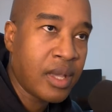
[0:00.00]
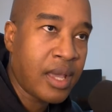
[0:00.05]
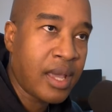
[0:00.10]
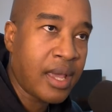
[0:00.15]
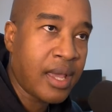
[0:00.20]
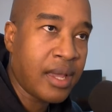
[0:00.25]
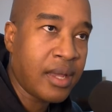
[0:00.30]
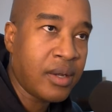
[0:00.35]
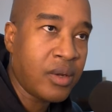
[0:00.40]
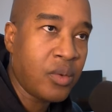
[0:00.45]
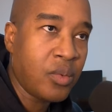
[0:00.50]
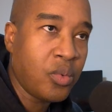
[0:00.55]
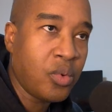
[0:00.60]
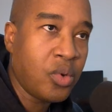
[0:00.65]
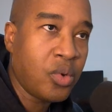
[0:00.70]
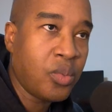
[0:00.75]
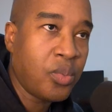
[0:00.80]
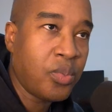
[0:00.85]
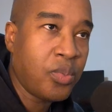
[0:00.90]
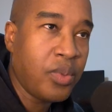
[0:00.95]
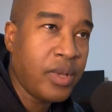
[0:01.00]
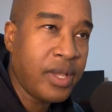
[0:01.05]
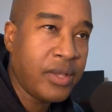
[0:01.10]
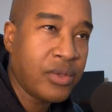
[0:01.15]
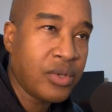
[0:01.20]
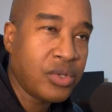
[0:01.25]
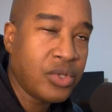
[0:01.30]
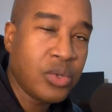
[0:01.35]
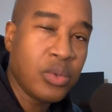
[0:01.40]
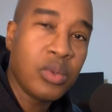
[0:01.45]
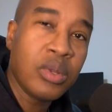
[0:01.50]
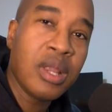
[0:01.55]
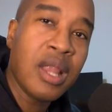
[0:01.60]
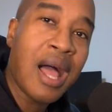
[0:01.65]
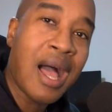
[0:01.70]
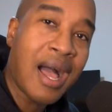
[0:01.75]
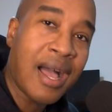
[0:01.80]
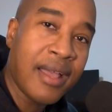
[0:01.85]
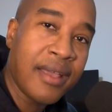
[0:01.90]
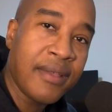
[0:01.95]
and we'll either do
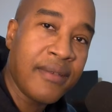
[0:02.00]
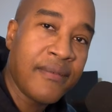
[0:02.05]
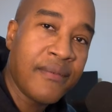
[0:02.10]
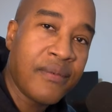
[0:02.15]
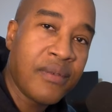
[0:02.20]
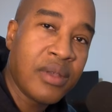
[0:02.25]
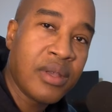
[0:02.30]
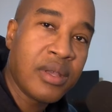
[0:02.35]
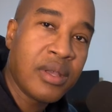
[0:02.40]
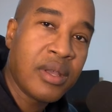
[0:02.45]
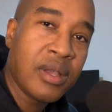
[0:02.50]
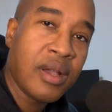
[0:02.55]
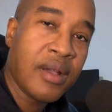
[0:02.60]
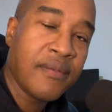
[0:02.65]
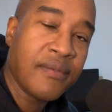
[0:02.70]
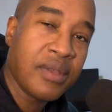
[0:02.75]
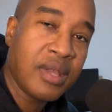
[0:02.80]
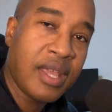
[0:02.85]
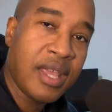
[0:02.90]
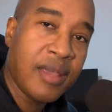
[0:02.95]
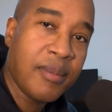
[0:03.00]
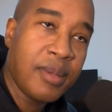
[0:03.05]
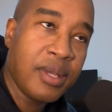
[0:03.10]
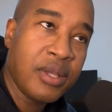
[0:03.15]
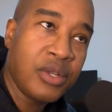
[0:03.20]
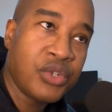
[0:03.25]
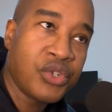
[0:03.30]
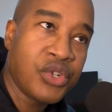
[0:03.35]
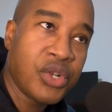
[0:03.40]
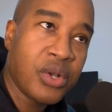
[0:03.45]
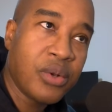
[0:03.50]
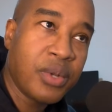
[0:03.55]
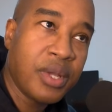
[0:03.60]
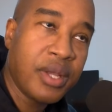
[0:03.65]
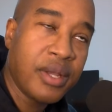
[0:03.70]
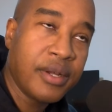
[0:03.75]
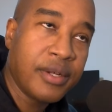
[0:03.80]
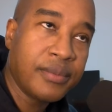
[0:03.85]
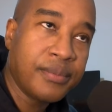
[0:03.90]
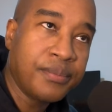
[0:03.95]
live of the gaming show
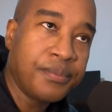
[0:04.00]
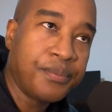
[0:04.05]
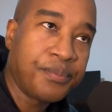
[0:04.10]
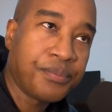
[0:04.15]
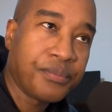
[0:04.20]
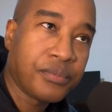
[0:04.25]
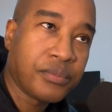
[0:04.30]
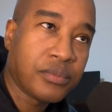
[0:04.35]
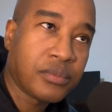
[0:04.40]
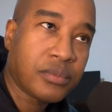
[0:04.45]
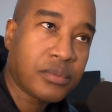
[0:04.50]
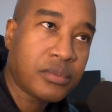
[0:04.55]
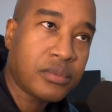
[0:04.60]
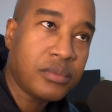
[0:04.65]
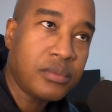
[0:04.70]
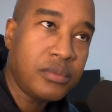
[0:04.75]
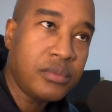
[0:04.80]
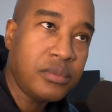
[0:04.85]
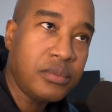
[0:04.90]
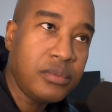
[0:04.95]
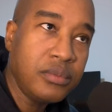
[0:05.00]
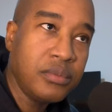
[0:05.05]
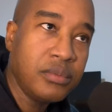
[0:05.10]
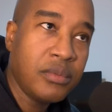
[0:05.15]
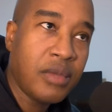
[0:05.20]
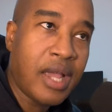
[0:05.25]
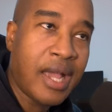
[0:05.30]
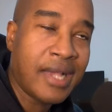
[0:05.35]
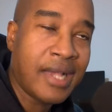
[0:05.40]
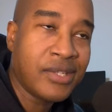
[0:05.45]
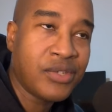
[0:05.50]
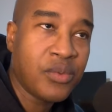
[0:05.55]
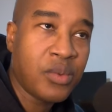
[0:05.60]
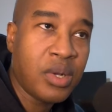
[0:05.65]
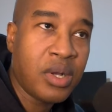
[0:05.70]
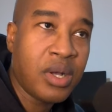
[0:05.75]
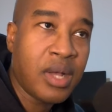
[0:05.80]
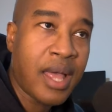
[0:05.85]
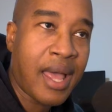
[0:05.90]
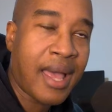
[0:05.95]
here as
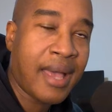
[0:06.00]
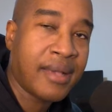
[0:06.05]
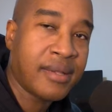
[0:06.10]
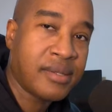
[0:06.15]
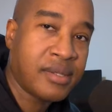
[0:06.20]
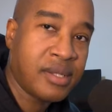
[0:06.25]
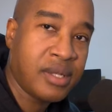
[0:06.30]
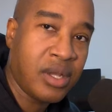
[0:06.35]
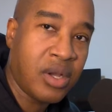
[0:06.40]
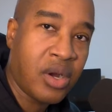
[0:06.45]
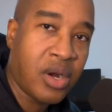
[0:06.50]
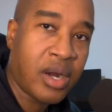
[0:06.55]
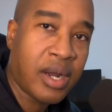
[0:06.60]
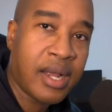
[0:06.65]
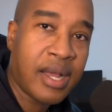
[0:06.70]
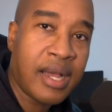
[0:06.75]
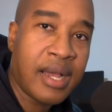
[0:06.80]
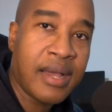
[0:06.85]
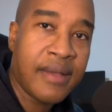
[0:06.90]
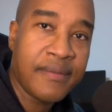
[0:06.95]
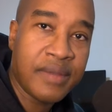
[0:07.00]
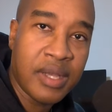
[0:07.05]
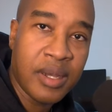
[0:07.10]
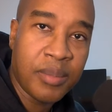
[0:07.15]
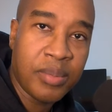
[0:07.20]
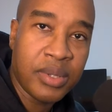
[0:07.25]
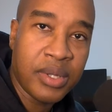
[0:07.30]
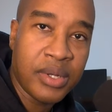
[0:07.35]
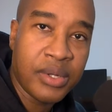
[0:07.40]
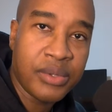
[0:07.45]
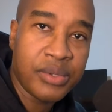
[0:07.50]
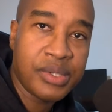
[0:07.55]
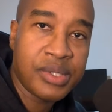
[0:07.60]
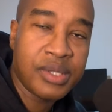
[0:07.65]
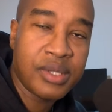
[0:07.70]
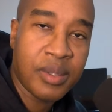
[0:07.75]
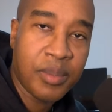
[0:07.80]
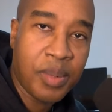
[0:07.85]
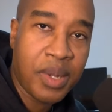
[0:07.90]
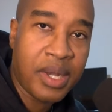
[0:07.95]
well as the archived uploads,
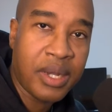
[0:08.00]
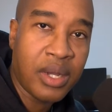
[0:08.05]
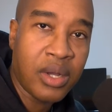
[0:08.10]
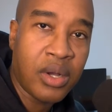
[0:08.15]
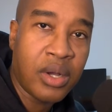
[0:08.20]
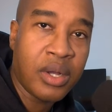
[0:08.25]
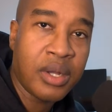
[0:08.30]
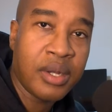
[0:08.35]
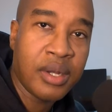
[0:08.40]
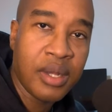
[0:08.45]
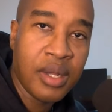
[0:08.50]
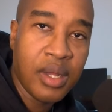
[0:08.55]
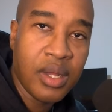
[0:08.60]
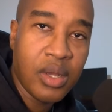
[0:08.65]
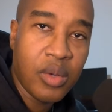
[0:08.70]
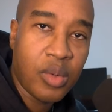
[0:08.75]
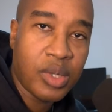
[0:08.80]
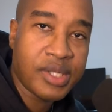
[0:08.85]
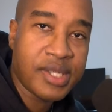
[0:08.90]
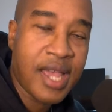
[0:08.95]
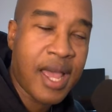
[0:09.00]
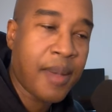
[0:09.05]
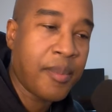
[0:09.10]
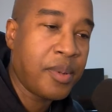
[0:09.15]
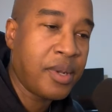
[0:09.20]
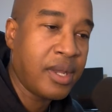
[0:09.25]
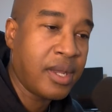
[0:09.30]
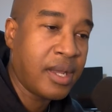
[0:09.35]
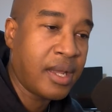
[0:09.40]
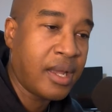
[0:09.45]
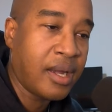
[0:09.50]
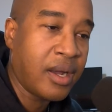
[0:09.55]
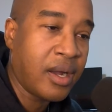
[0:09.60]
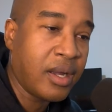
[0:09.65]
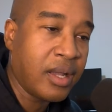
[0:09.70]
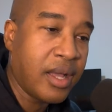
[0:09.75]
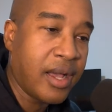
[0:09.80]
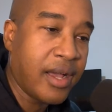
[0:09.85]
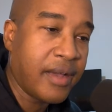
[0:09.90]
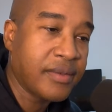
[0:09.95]
depending on what's happening in
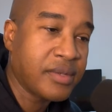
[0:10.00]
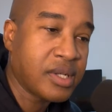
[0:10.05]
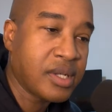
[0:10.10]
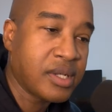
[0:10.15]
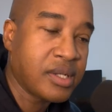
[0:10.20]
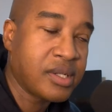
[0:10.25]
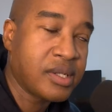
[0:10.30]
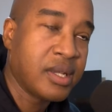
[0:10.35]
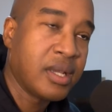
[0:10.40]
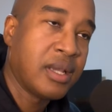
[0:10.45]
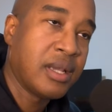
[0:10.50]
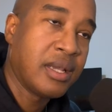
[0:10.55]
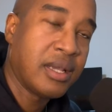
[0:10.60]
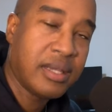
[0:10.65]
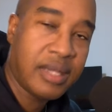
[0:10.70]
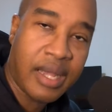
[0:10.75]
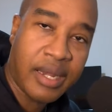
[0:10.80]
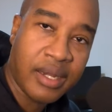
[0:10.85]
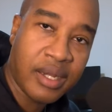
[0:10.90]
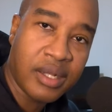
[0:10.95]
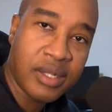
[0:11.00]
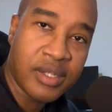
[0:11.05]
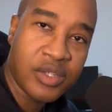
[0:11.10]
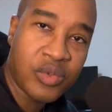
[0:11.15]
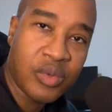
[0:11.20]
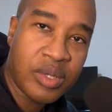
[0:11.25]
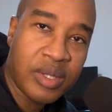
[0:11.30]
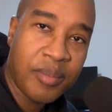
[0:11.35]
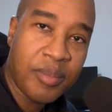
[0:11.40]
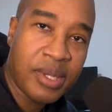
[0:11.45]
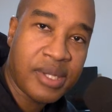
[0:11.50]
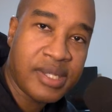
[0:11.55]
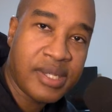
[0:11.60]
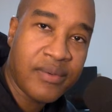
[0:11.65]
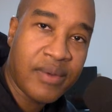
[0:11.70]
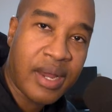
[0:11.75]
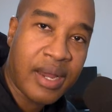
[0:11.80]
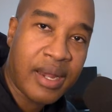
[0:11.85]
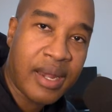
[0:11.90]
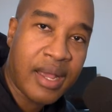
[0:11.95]
our lives because Danielle is really busy
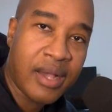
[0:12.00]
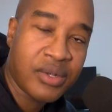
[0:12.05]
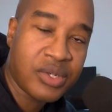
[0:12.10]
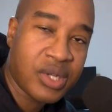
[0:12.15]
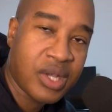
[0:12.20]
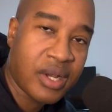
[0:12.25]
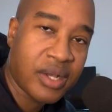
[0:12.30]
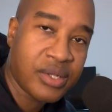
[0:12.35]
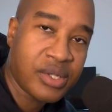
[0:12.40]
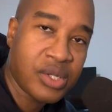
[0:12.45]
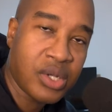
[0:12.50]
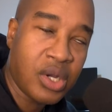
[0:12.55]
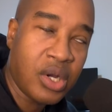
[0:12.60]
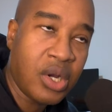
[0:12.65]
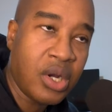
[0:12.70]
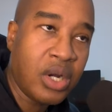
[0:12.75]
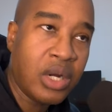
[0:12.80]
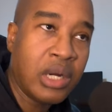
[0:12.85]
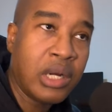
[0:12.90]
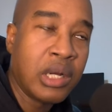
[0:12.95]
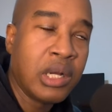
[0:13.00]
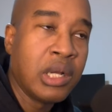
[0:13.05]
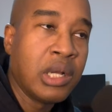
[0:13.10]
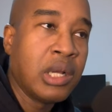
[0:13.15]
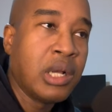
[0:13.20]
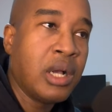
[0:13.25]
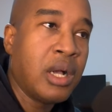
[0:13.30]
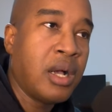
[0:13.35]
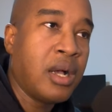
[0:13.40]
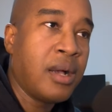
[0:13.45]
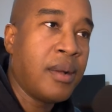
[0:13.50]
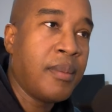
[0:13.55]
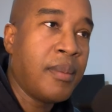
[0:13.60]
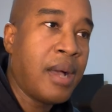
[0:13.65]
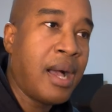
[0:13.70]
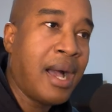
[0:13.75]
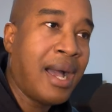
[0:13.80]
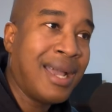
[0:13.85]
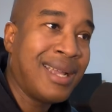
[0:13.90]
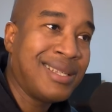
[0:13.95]
right now. Shout outs to her. Um,
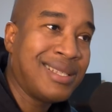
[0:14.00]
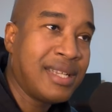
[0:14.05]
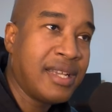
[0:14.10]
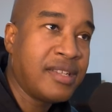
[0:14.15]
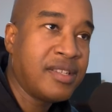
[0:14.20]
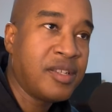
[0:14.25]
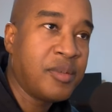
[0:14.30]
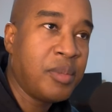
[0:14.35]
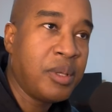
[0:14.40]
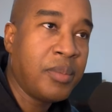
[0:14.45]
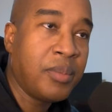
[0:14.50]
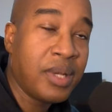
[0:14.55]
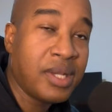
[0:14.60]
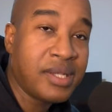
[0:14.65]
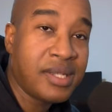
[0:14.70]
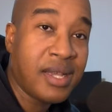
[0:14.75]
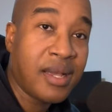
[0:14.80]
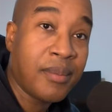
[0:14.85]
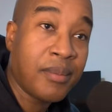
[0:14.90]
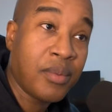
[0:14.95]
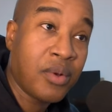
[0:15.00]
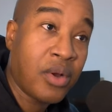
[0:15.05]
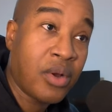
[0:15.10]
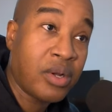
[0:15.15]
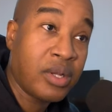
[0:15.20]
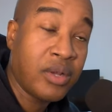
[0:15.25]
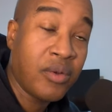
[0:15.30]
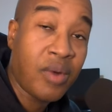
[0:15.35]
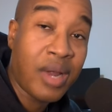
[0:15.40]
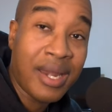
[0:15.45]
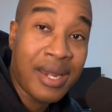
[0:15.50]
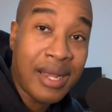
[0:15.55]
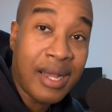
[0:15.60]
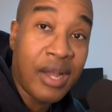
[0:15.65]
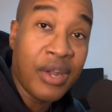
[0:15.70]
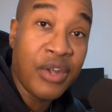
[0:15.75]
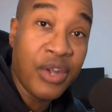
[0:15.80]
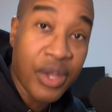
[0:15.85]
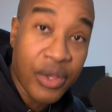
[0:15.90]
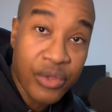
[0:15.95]
I tend to be busy. I'm currently writing
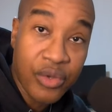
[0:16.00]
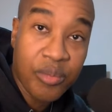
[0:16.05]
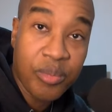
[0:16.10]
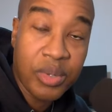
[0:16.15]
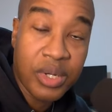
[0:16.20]
another